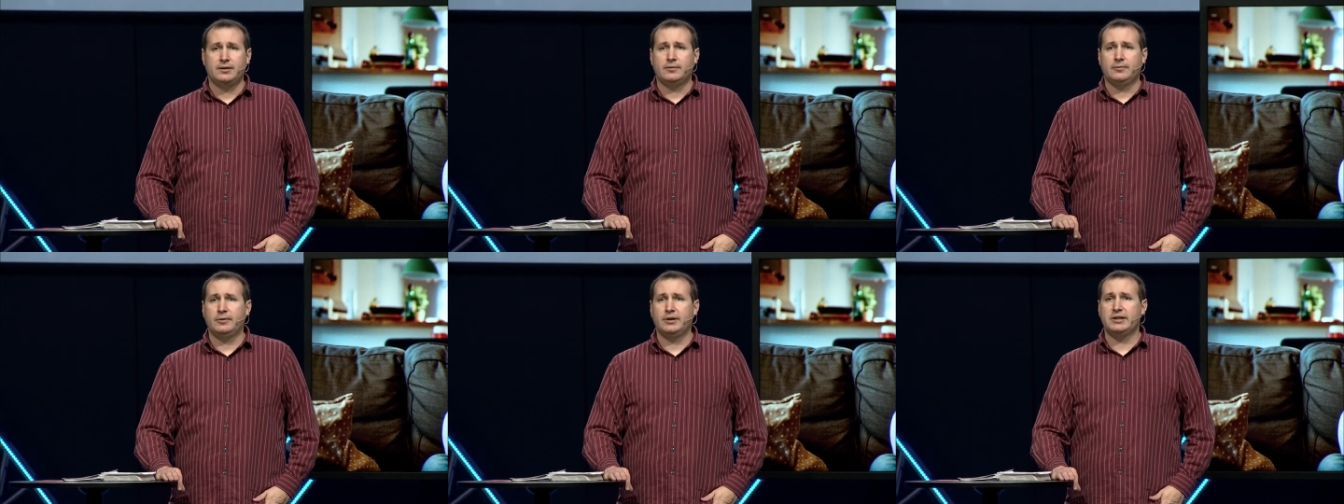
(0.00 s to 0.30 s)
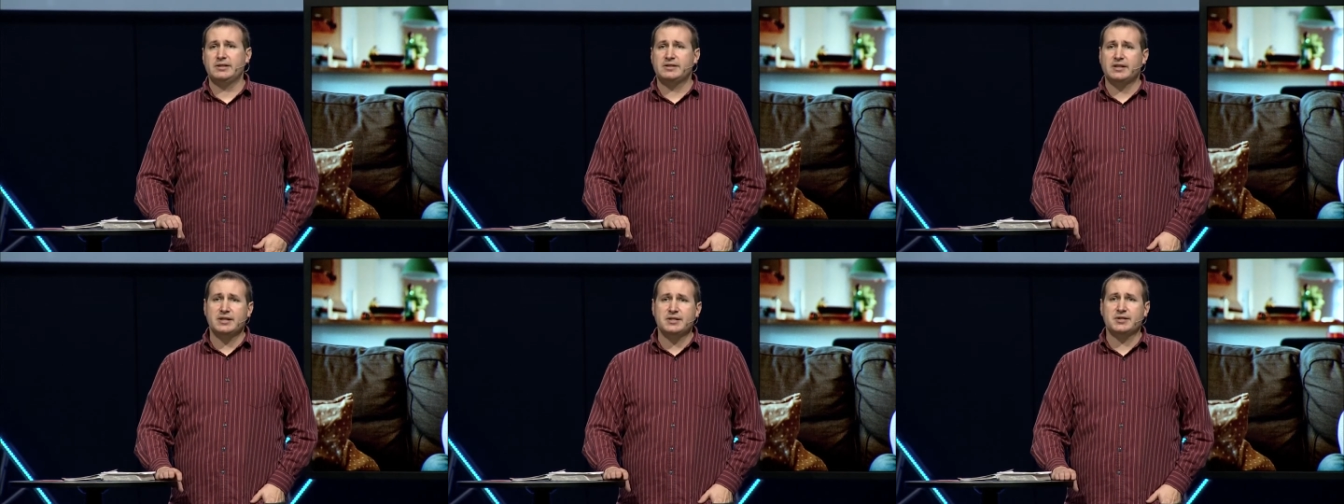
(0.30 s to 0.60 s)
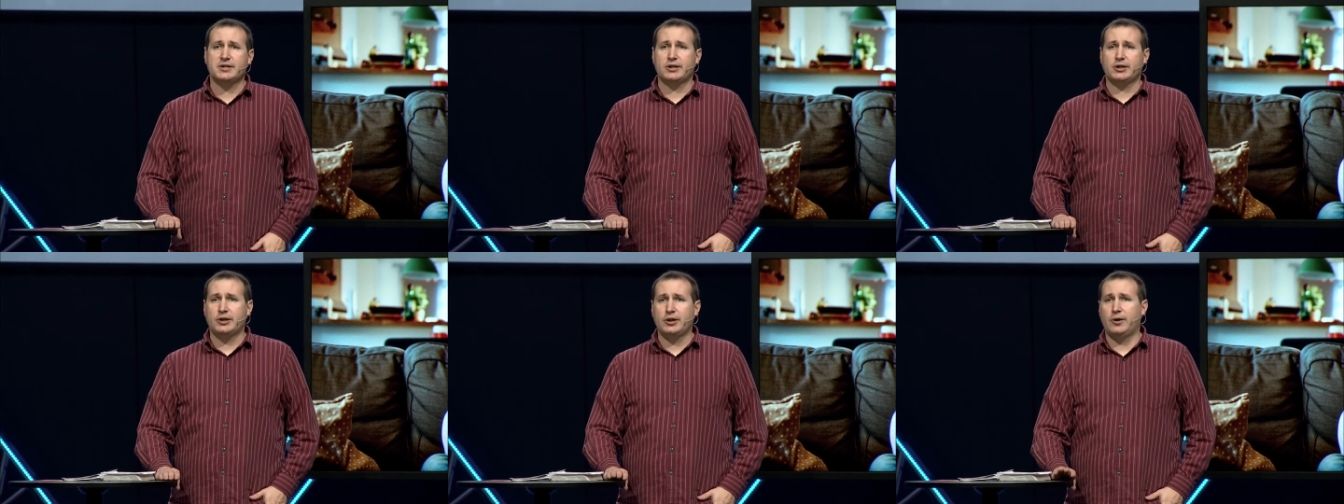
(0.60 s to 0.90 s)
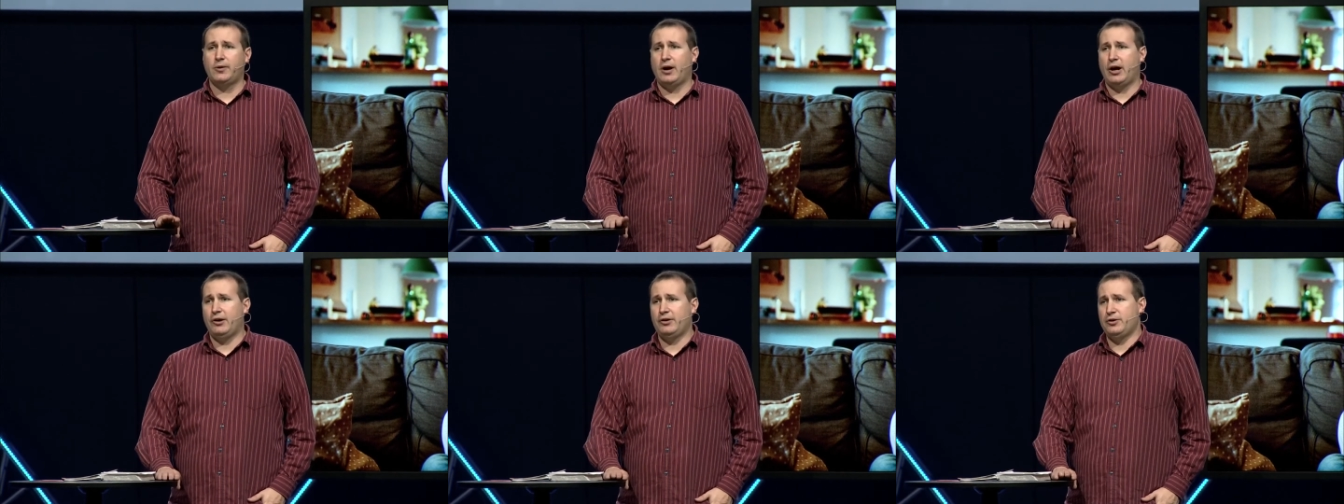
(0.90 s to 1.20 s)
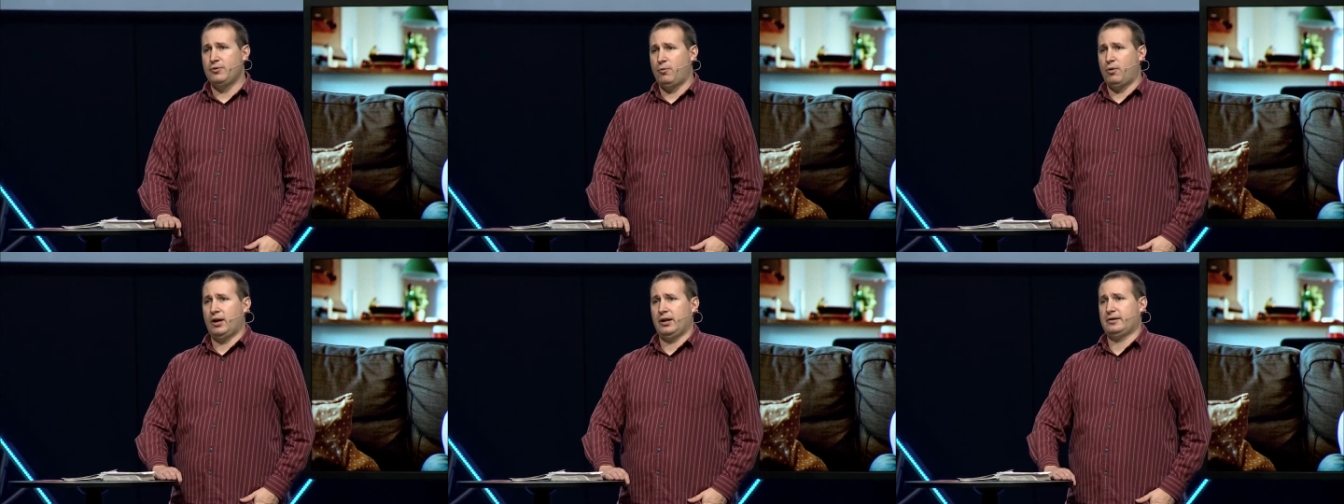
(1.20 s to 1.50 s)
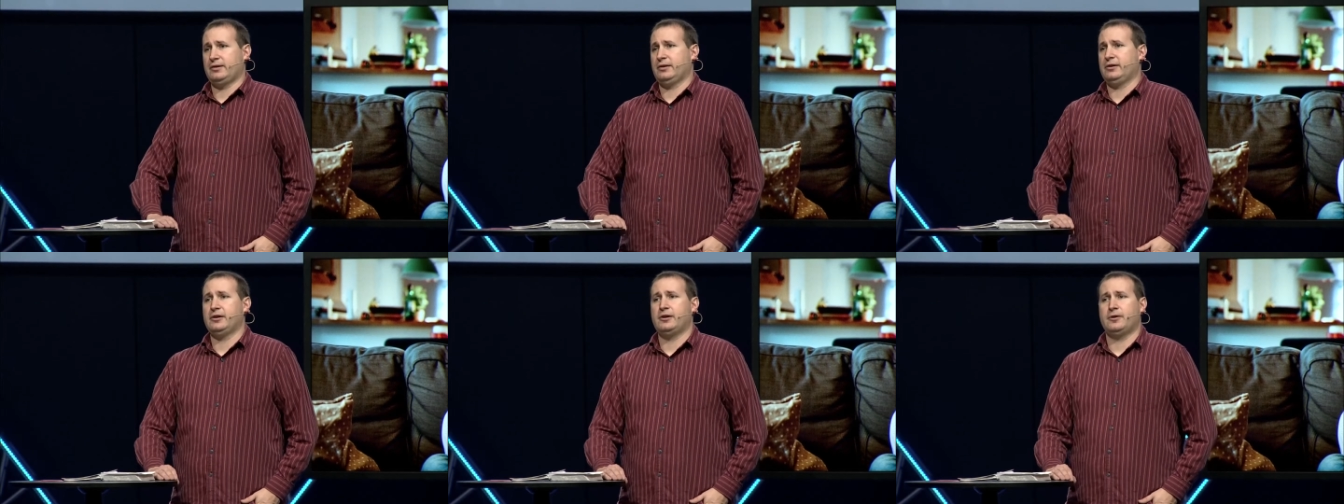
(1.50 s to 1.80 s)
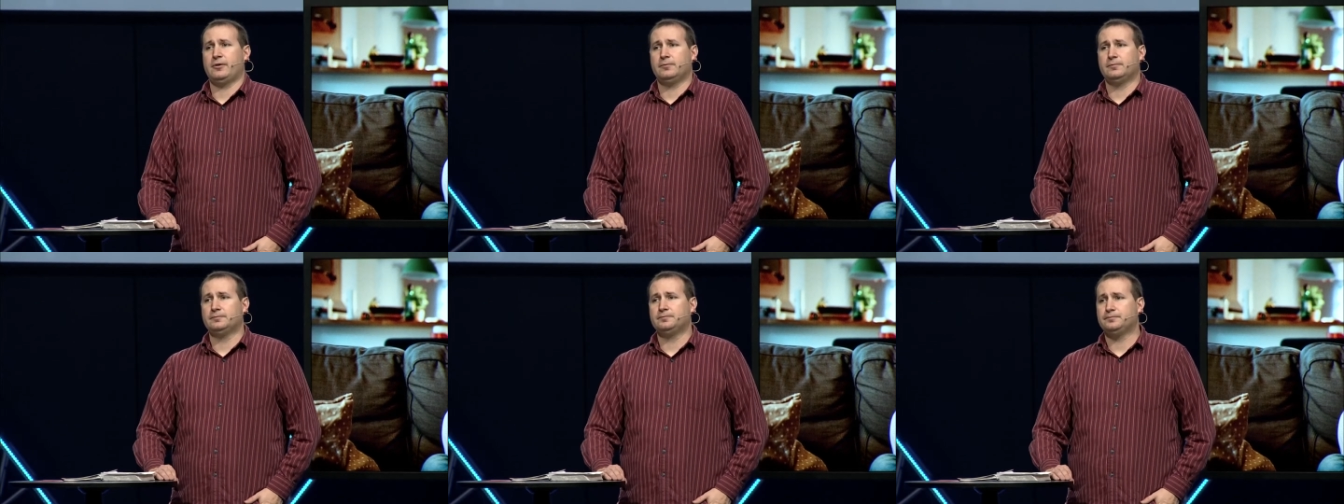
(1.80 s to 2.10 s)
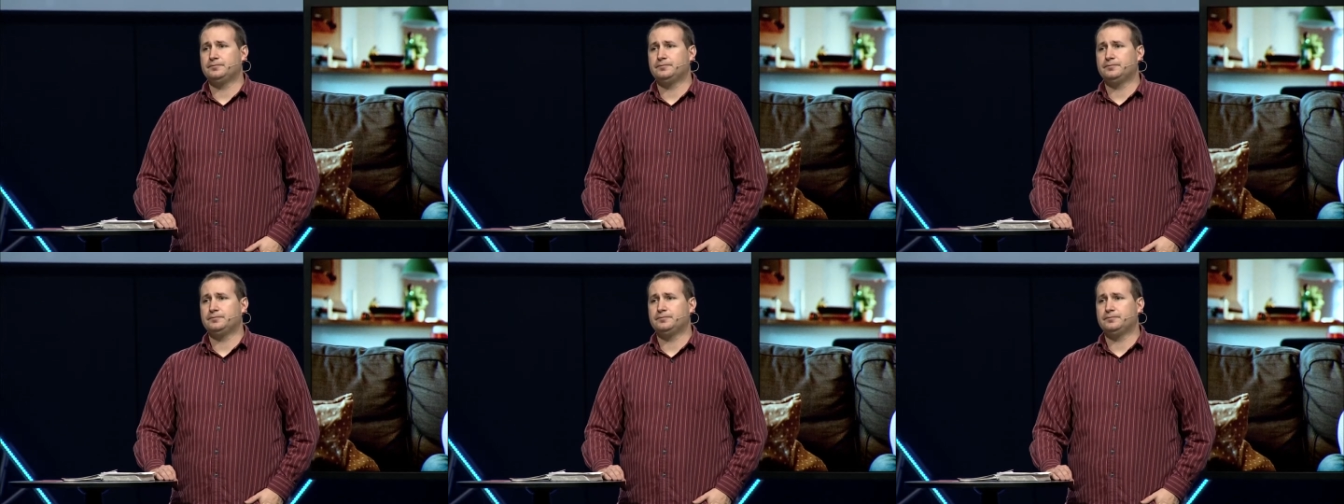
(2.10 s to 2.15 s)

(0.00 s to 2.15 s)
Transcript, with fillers: when it doesn't go how you want it to go.